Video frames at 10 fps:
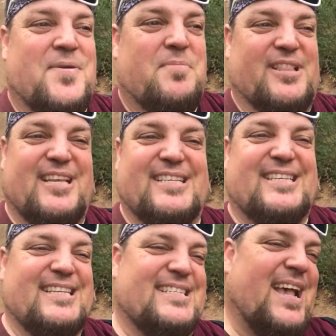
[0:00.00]
but this
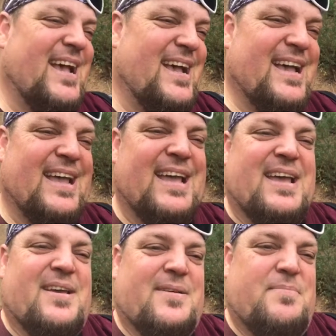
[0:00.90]
has
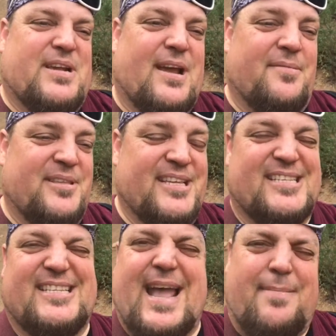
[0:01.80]
become the
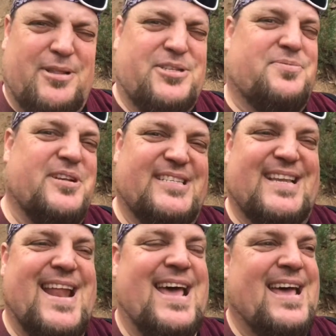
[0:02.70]
established
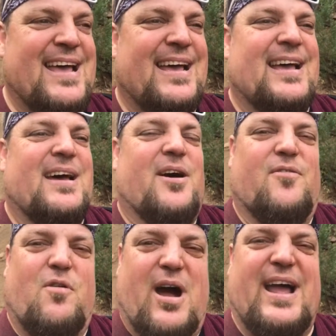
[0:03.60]
reason
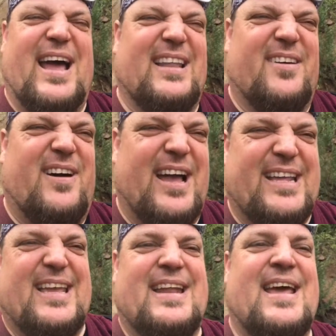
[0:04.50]
of why I love
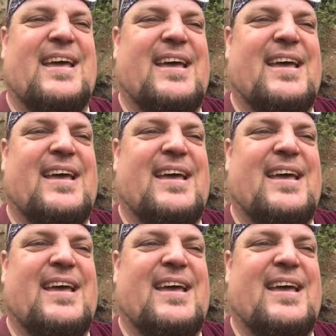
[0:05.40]
hiking.